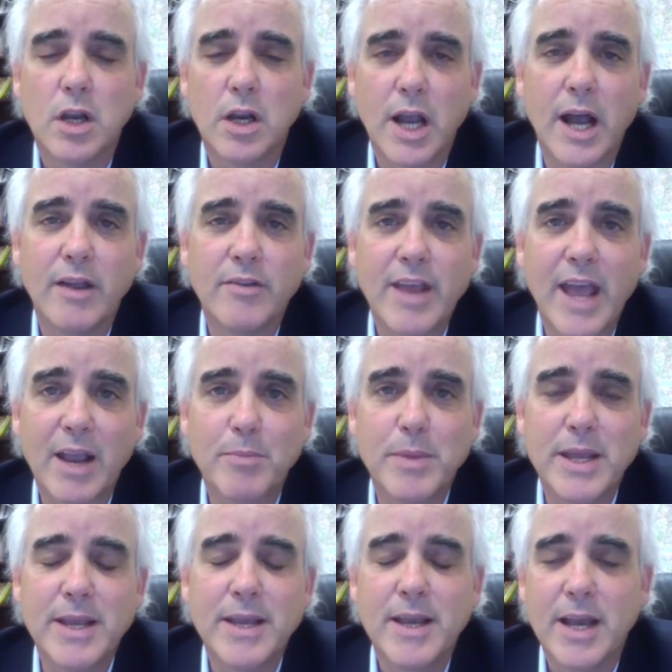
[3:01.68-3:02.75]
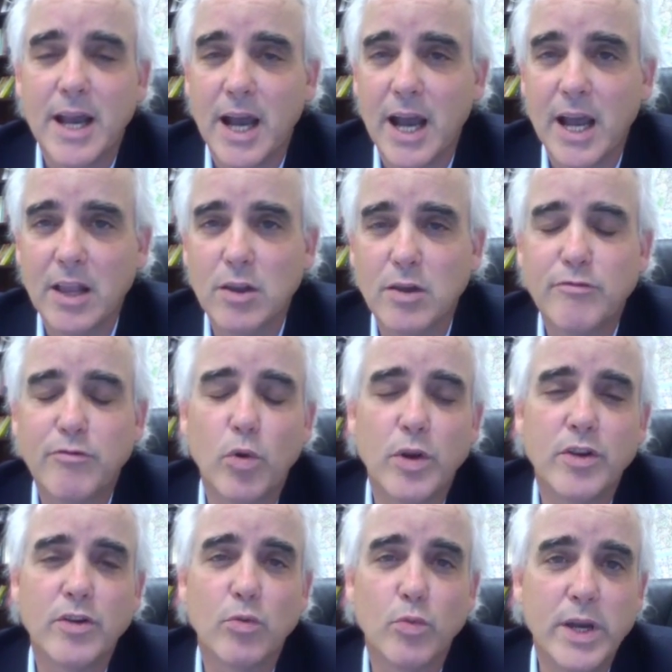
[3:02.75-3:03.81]
contact me. I look
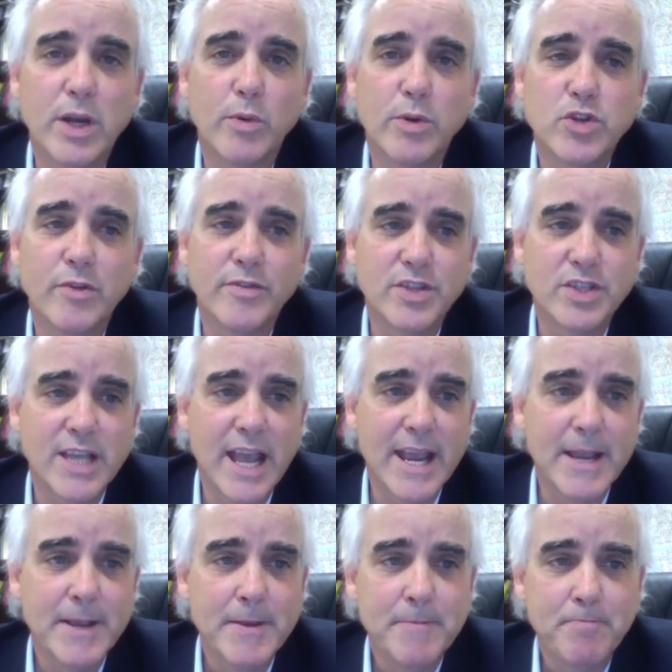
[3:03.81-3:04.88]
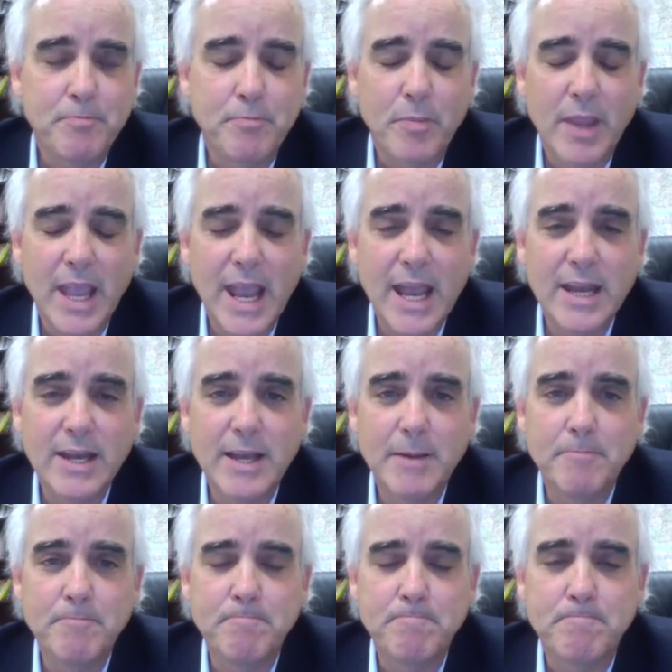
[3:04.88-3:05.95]
forward to reading what you have to say. And
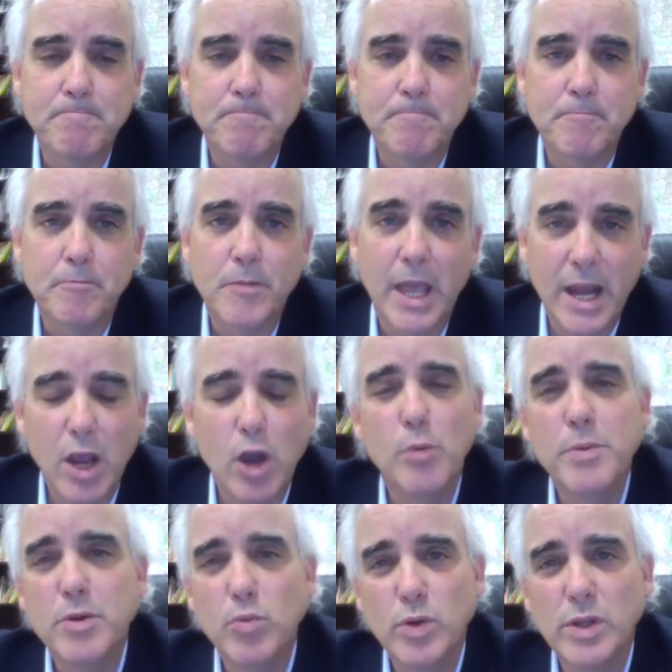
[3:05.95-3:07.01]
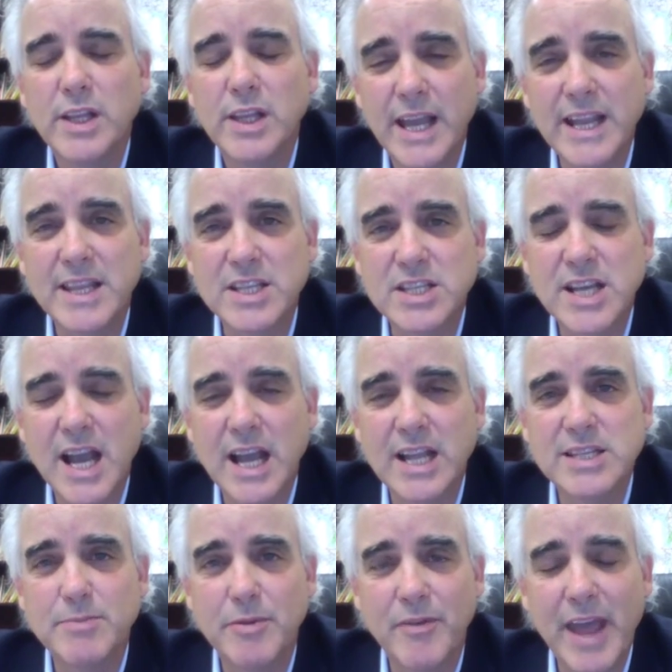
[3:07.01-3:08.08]
I hope you really like this
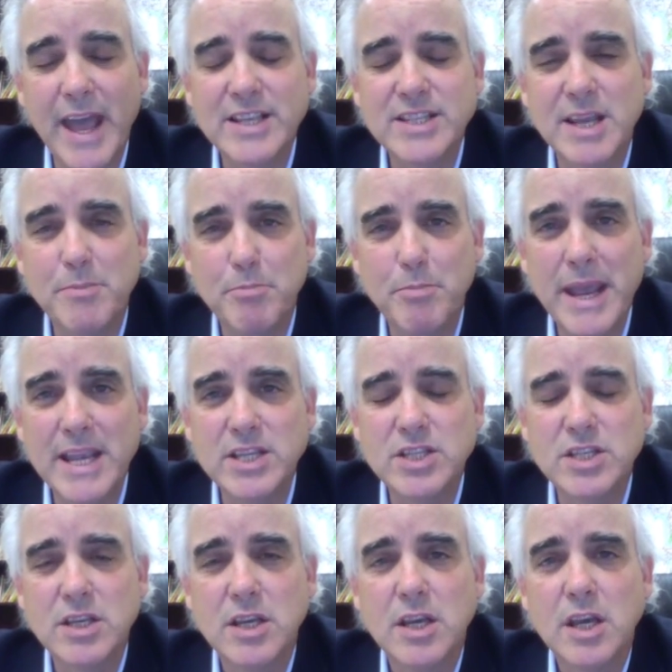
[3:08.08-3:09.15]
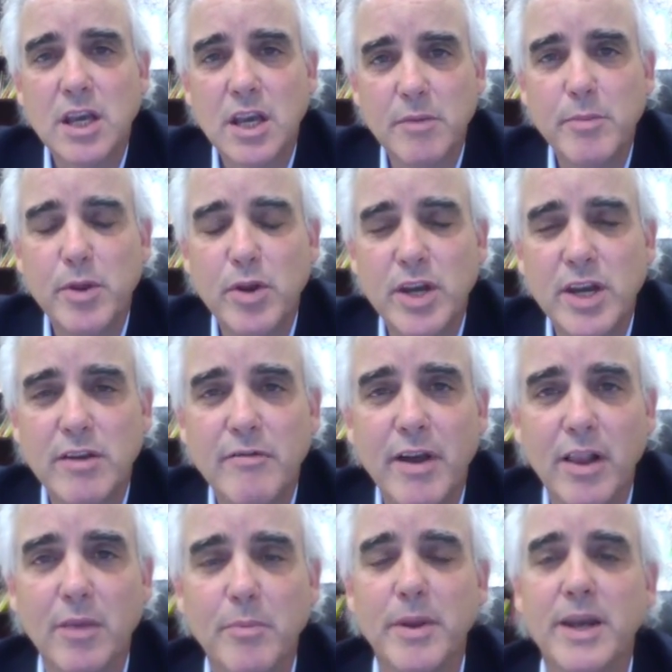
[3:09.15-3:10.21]
concept of asset-based community
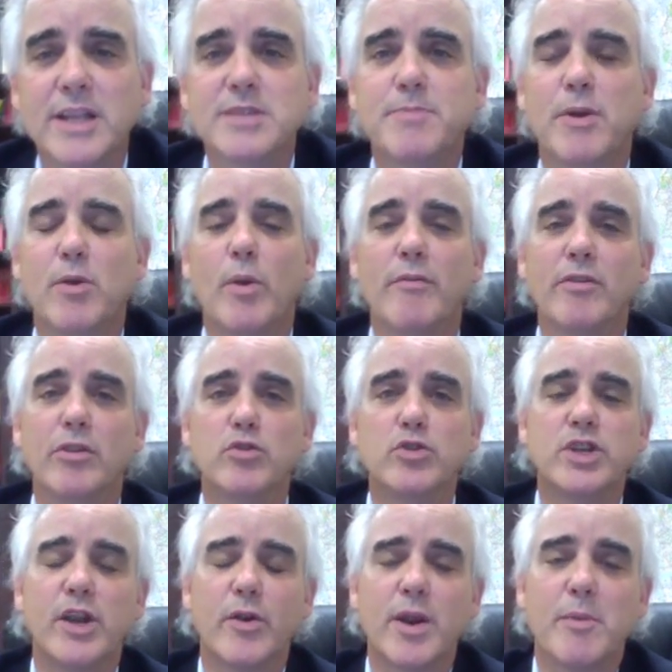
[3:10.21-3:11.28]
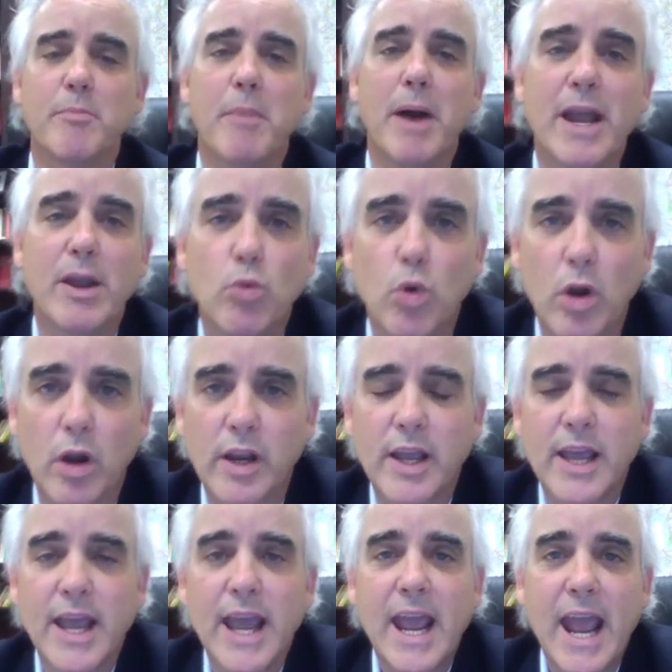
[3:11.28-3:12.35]
development. It's been revolutionary in my work,
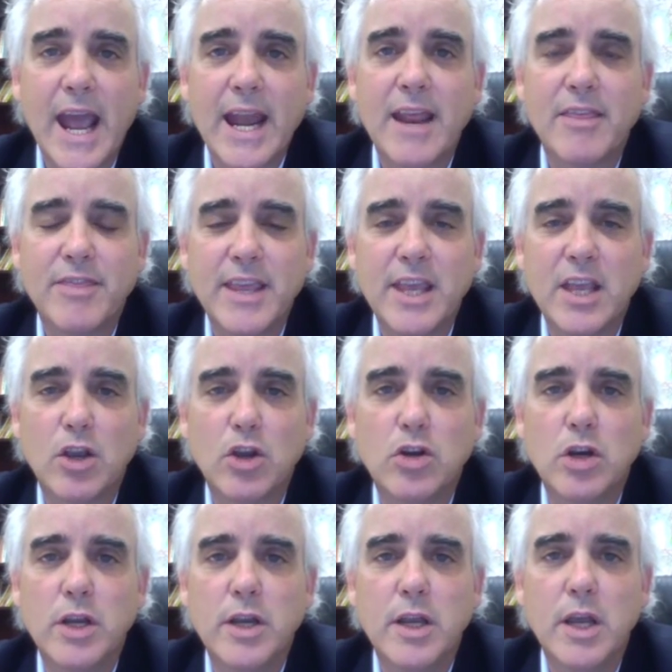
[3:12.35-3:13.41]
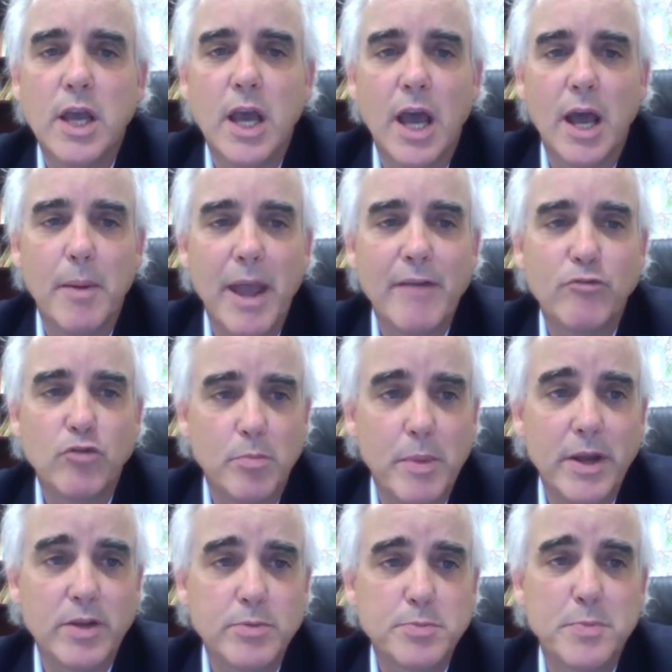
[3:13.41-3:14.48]
and I think it could have
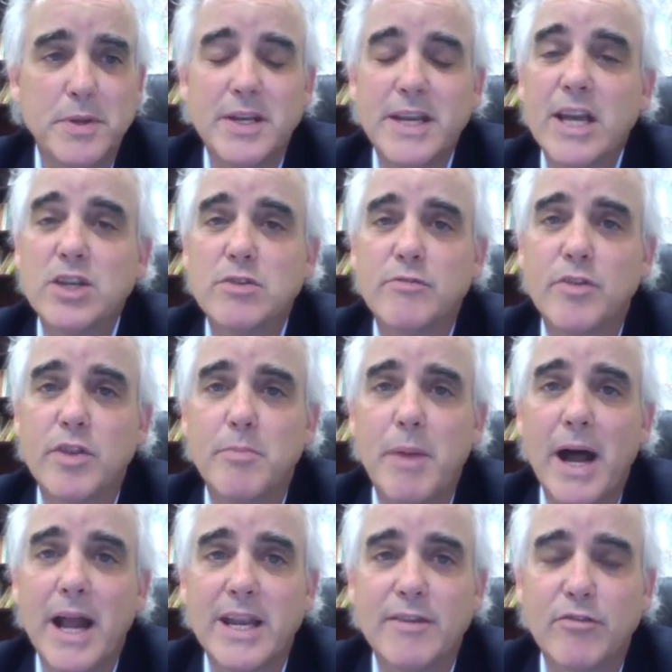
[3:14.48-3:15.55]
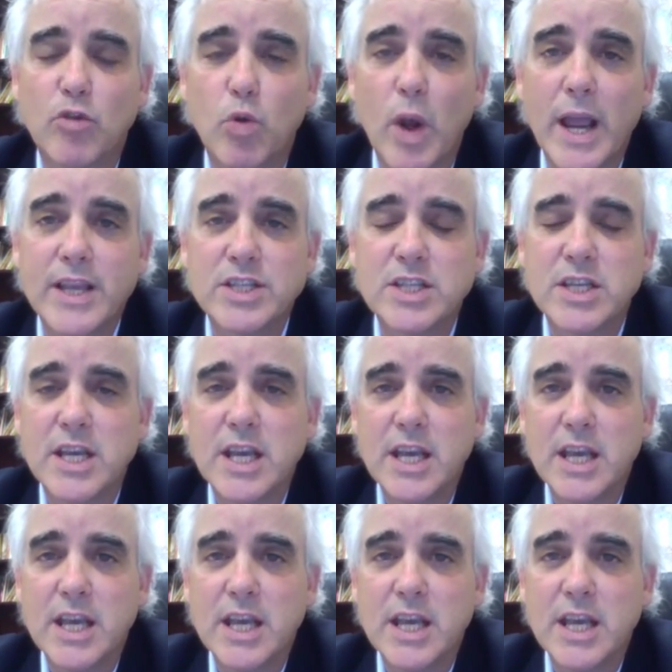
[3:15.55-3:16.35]
tremendous potential for the body of Christ